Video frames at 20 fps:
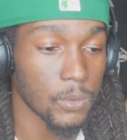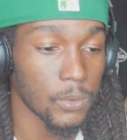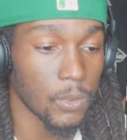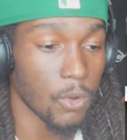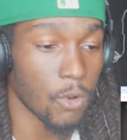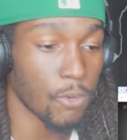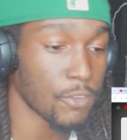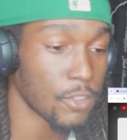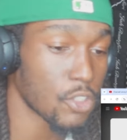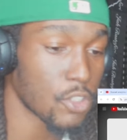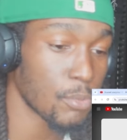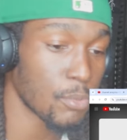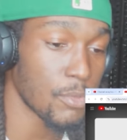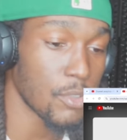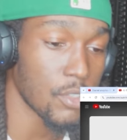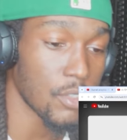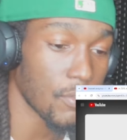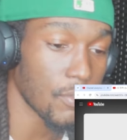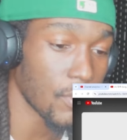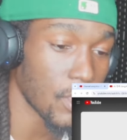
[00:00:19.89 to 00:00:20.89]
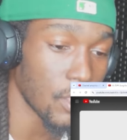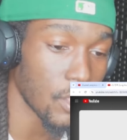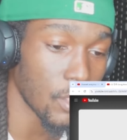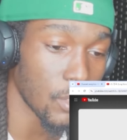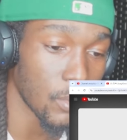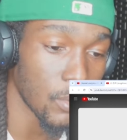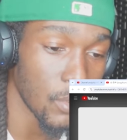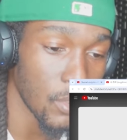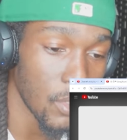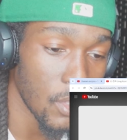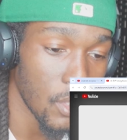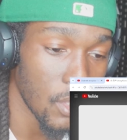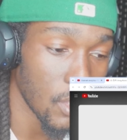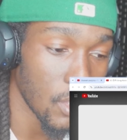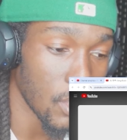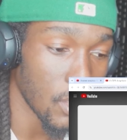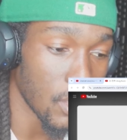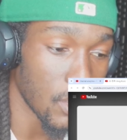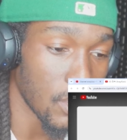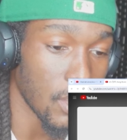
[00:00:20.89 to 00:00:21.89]
official music video.
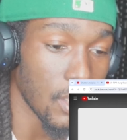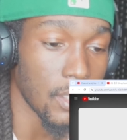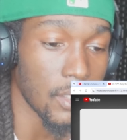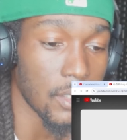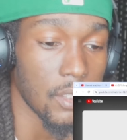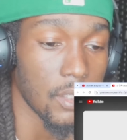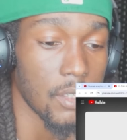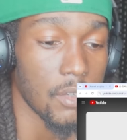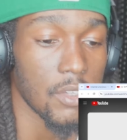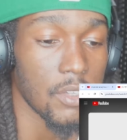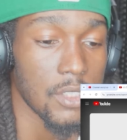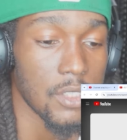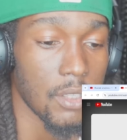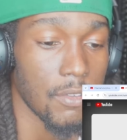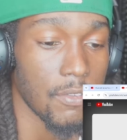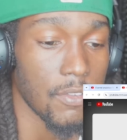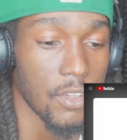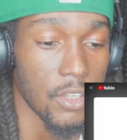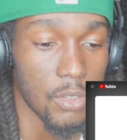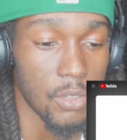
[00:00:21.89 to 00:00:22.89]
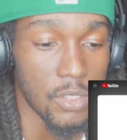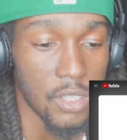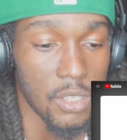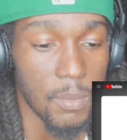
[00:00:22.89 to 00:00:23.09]
Link to the original video is going to be